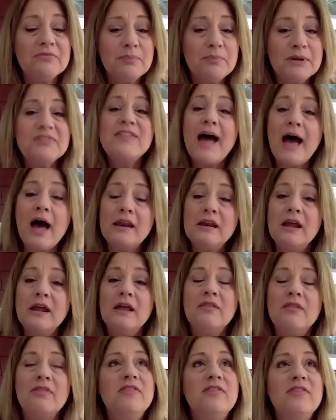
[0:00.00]
that,
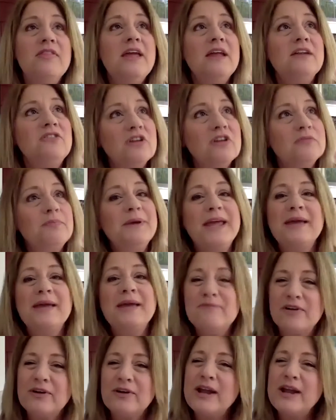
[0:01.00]
it just became
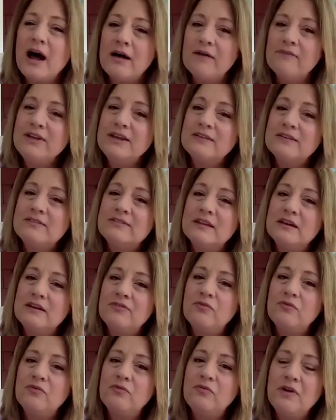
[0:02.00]
very obvious that if
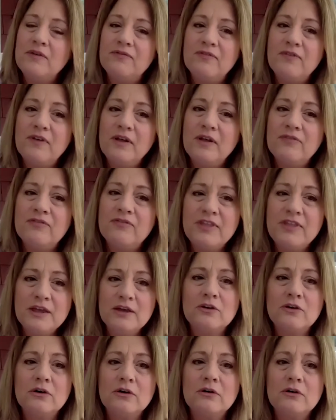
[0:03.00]

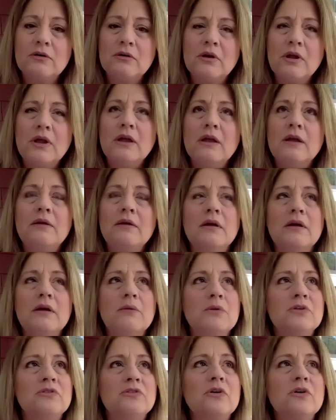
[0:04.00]
theater
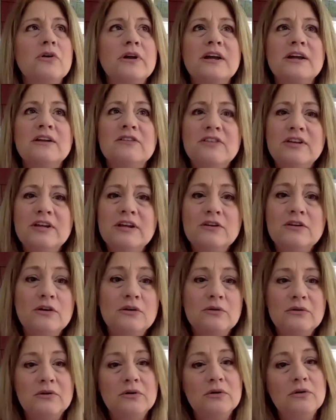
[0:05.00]
was going to continue,
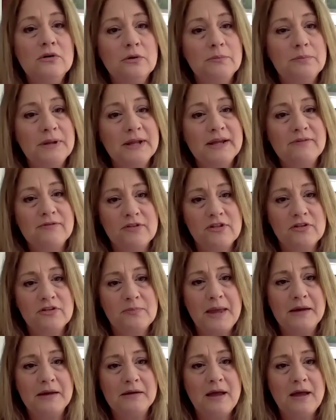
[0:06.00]
who could plan for this
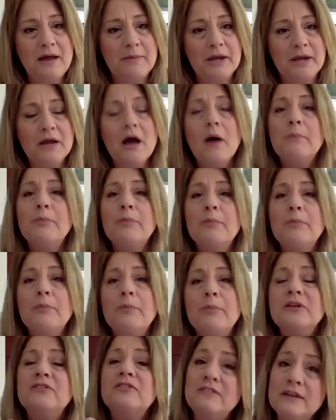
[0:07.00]
pandemic? But
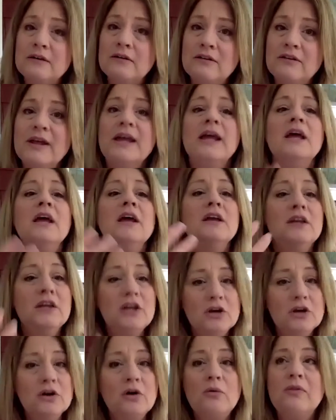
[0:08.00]
still,
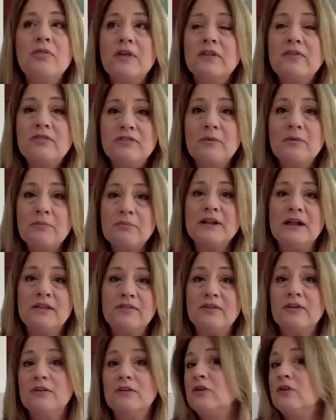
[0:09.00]
that something
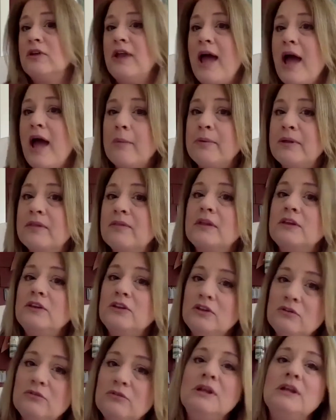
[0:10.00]
like this could happen, then
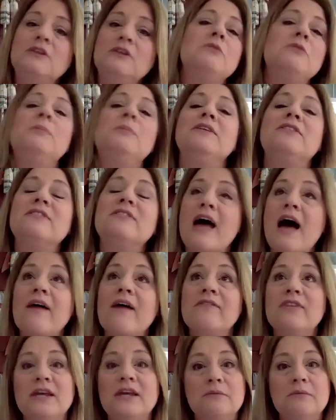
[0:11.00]
you need to be
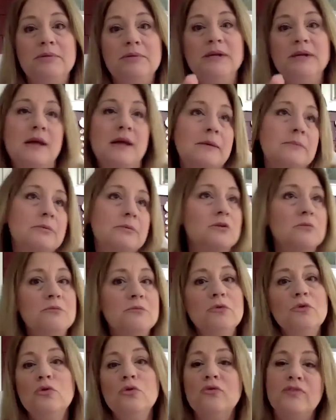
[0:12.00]
savvy and be able to
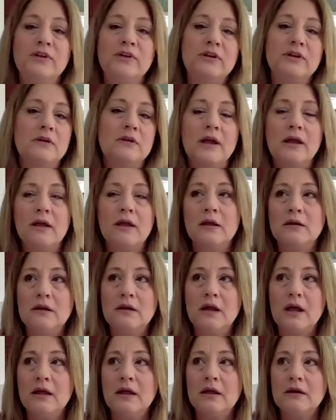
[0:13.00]
move
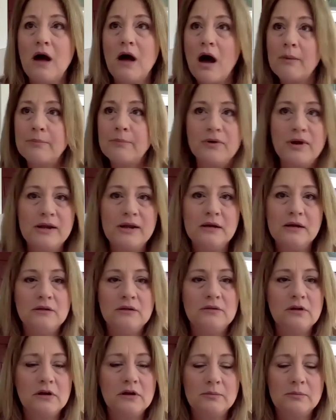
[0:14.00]
and operate in
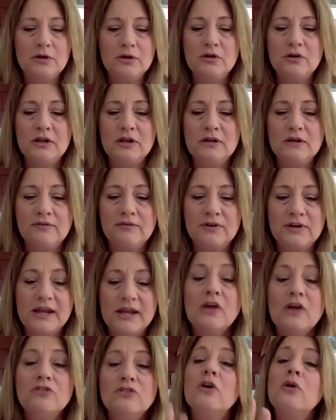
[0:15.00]
the community differently.
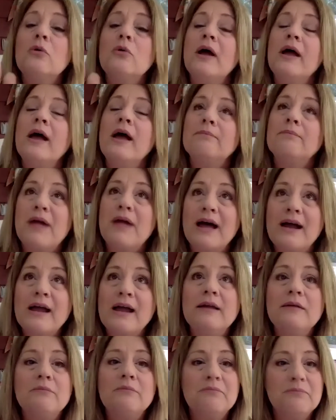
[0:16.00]
So
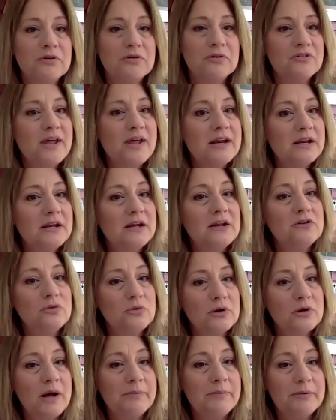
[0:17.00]
I presented it to a
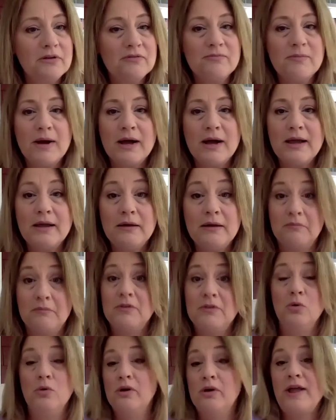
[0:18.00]
couple of
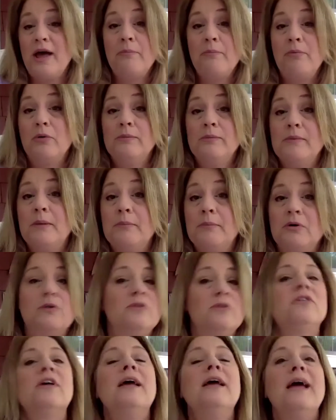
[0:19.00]
who are now board members,
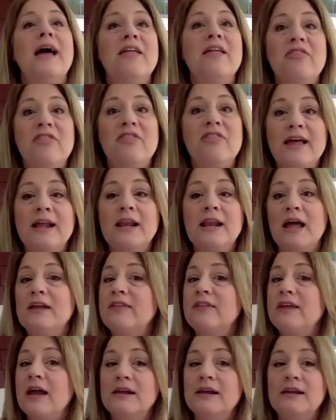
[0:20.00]
and they like
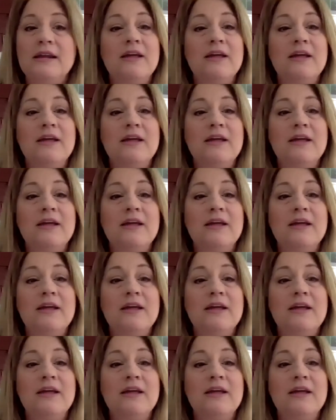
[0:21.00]
the idea,